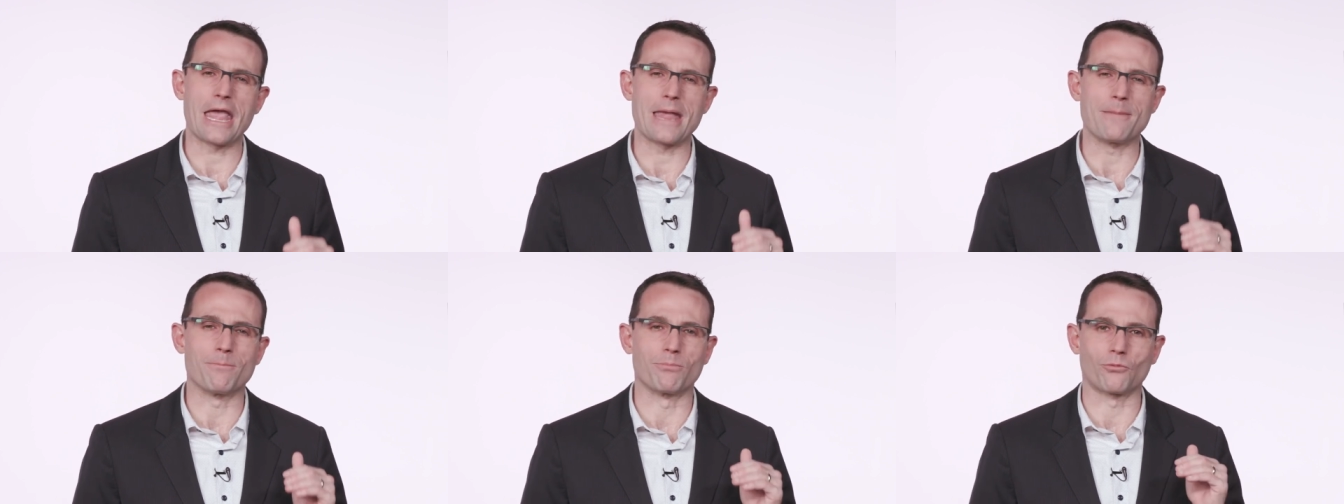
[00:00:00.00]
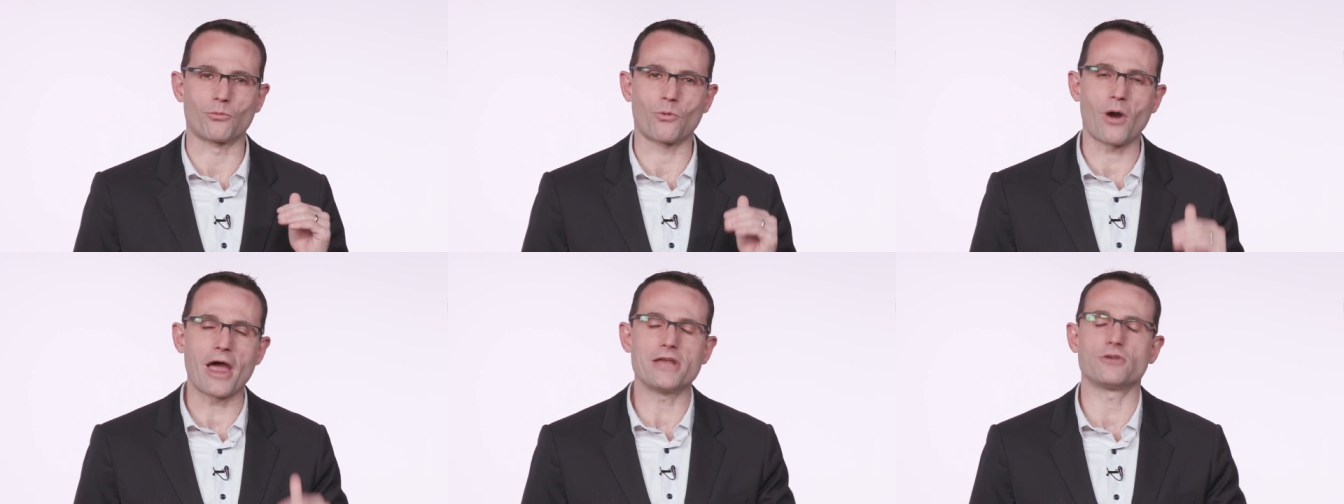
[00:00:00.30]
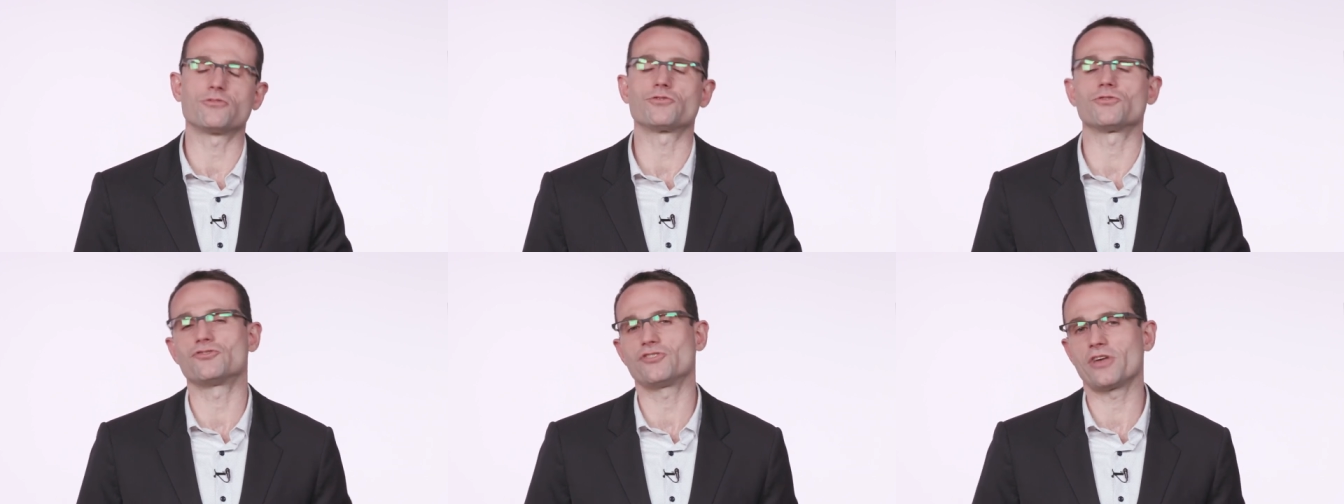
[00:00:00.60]
a
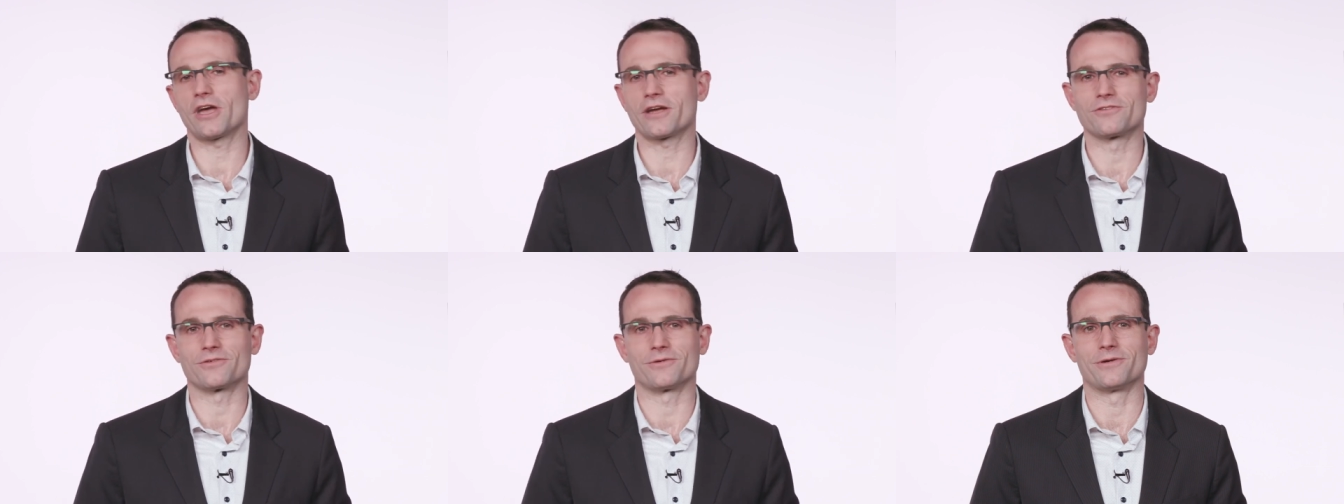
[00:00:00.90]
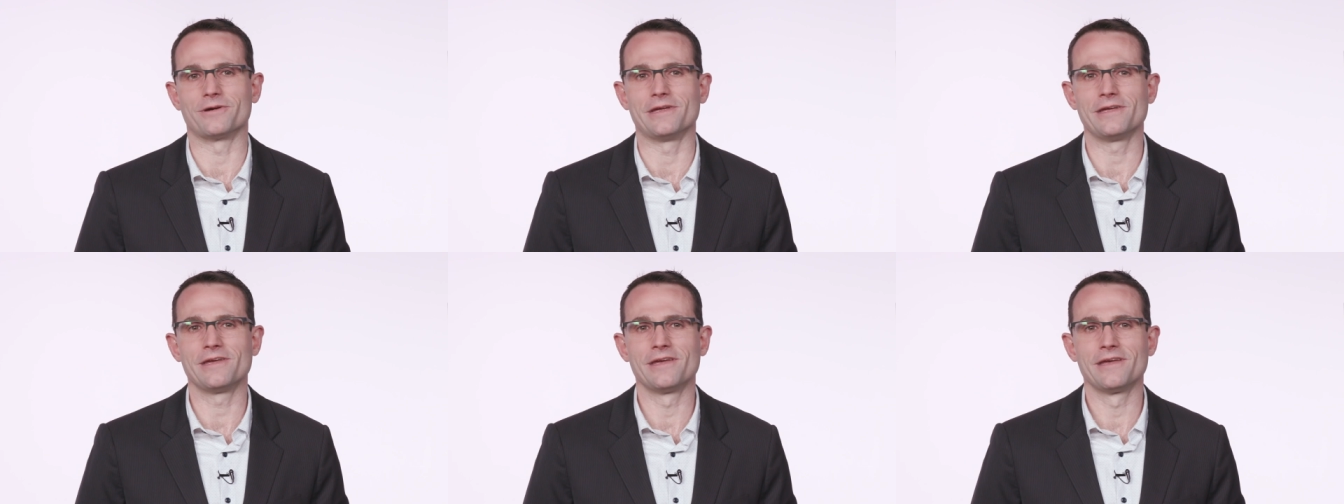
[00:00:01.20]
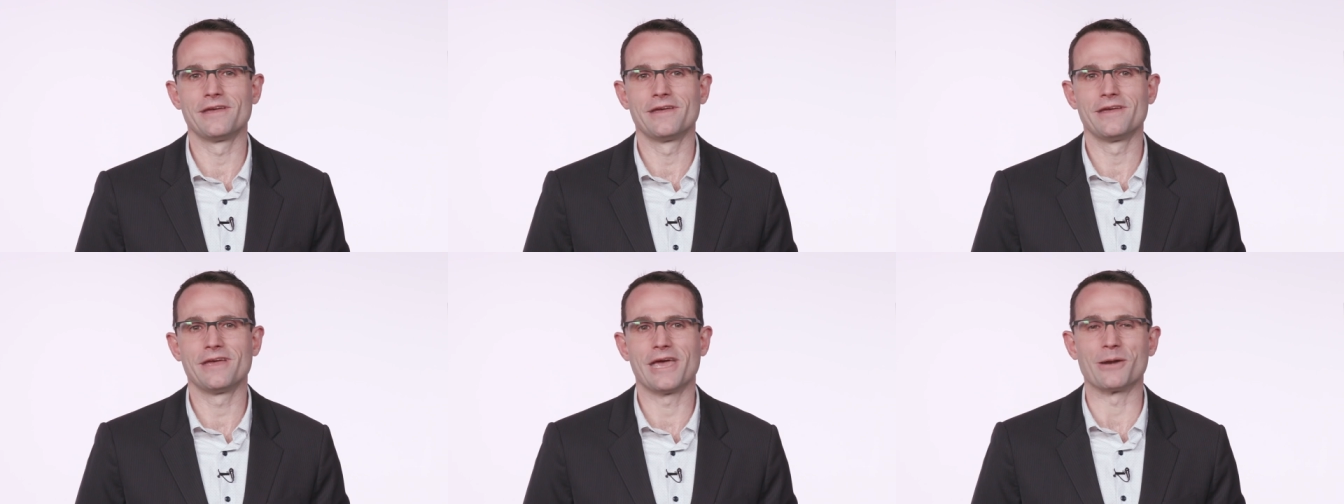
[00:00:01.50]
bright trajectory
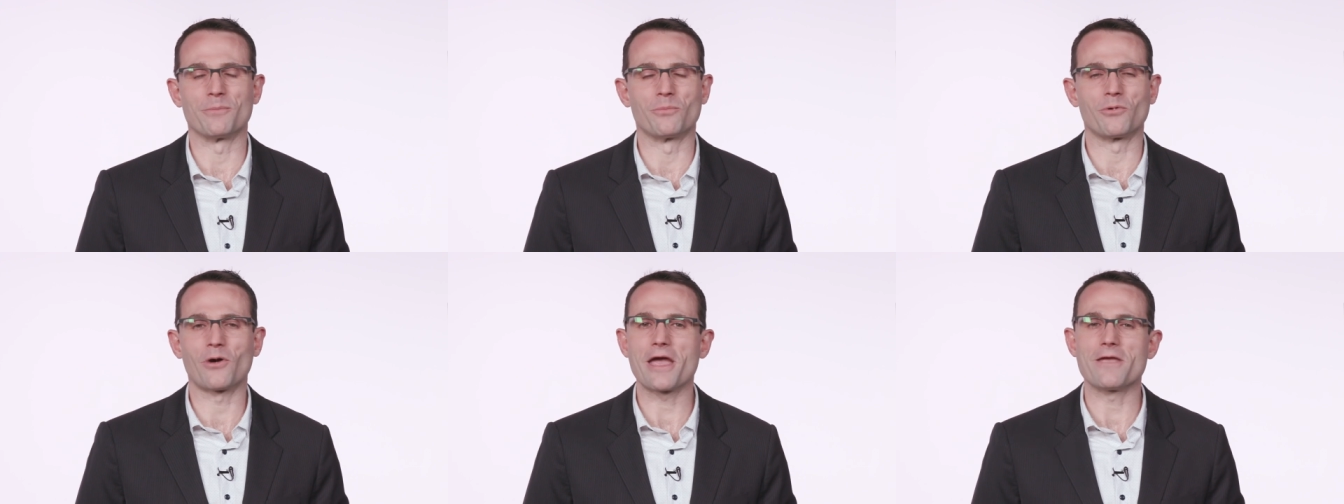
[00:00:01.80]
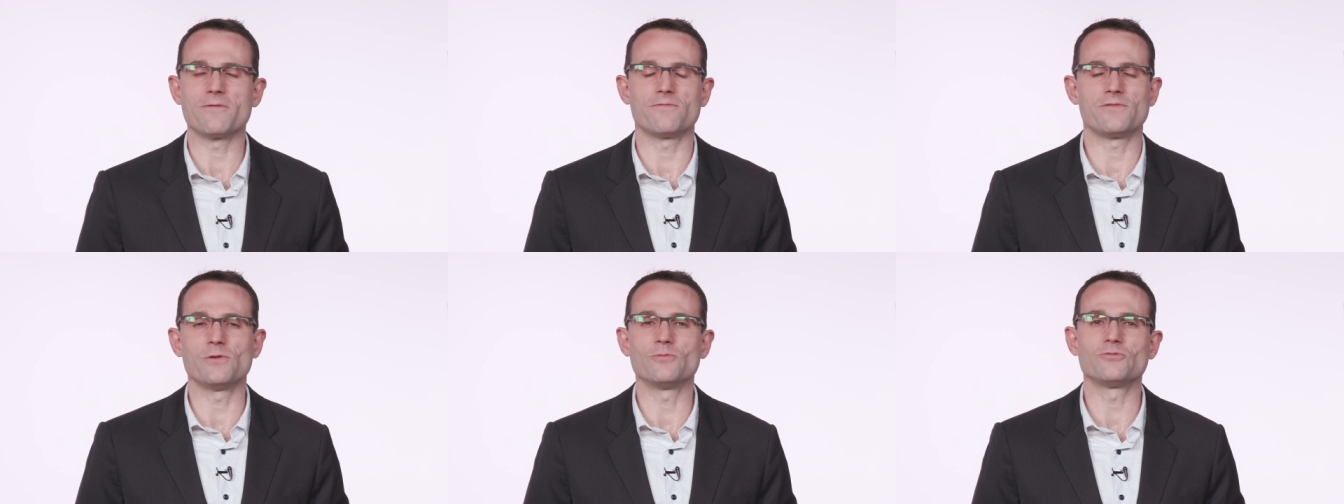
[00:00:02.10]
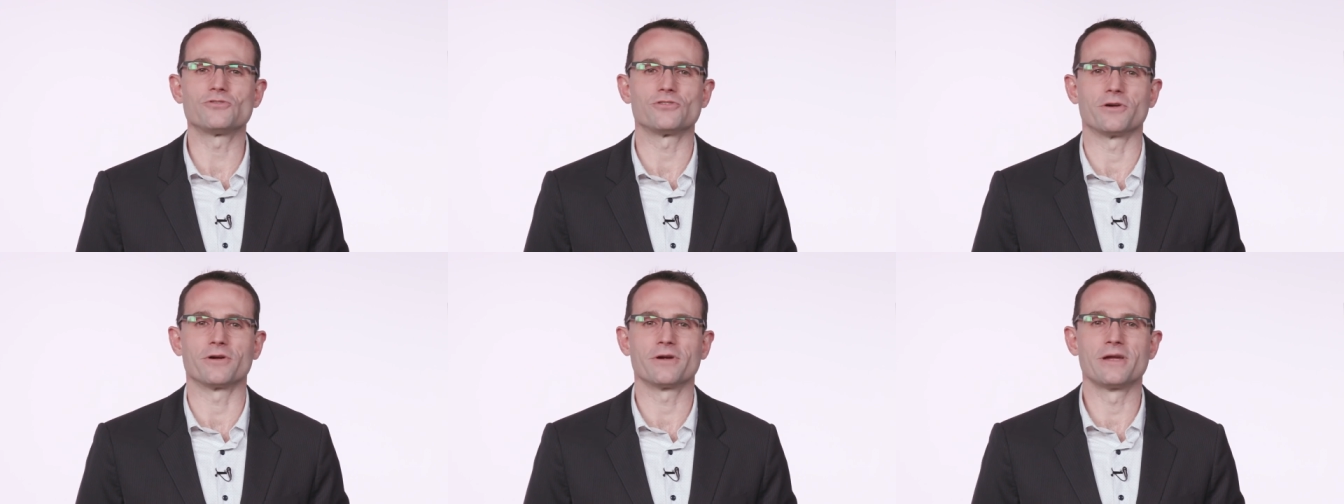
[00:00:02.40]
and a bright
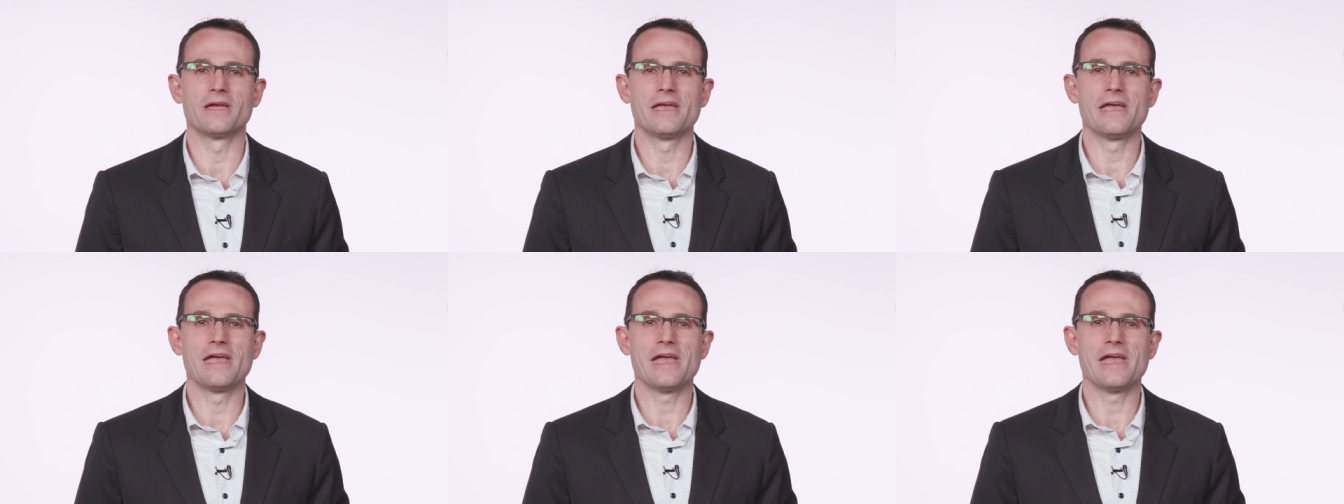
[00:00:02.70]
future.